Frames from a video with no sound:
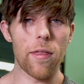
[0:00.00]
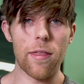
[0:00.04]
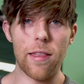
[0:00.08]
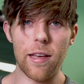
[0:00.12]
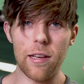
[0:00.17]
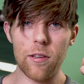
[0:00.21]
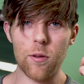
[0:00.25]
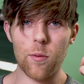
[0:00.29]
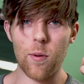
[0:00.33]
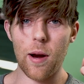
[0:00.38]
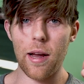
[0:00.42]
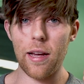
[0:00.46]

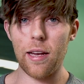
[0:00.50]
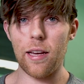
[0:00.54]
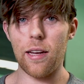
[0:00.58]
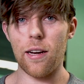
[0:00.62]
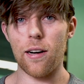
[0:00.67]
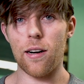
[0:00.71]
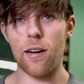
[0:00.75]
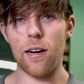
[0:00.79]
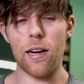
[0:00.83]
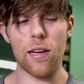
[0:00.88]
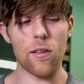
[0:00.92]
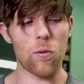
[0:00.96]
this right
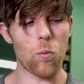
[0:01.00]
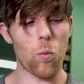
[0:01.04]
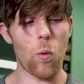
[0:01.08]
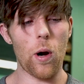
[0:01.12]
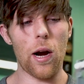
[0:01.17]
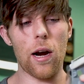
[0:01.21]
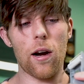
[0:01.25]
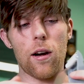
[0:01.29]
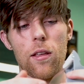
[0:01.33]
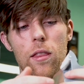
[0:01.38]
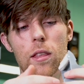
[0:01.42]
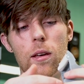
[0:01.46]
here is
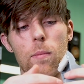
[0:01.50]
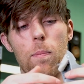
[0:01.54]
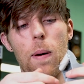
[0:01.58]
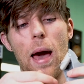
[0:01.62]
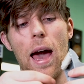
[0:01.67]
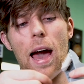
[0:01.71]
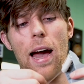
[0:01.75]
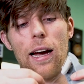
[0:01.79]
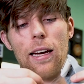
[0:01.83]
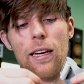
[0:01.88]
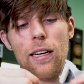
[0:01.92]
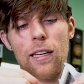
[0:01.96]
where the
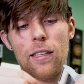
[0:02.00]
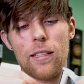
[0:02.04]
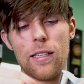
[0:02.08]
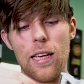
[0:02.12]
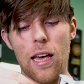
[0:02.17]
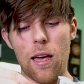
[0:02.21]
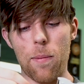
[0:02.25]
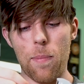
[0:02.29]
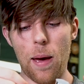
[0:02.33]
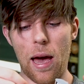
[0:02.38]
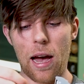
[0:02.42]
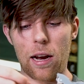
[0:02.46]
packing
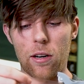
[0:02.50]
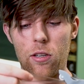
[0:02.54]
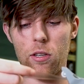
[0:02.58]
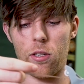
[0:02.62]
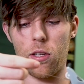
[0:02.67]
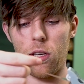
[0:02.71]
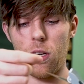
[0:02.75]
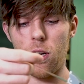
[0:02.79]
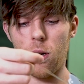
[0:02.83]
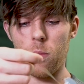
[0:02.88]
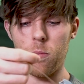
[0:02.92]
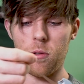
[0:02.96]
tape
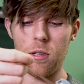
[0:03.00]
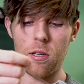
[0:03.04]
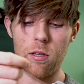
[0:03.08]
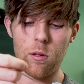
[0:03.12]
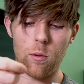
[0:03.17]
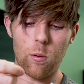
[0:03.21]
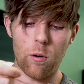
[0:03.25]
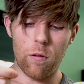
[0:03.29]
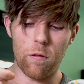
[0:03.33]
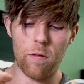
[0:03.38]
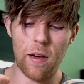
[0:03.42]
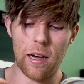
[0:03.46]
actually comes
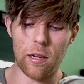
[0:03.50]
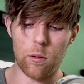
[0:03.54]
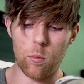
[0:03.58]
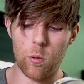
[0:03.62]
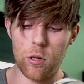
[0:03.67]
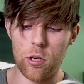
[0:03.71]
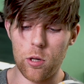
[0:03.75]
into effect.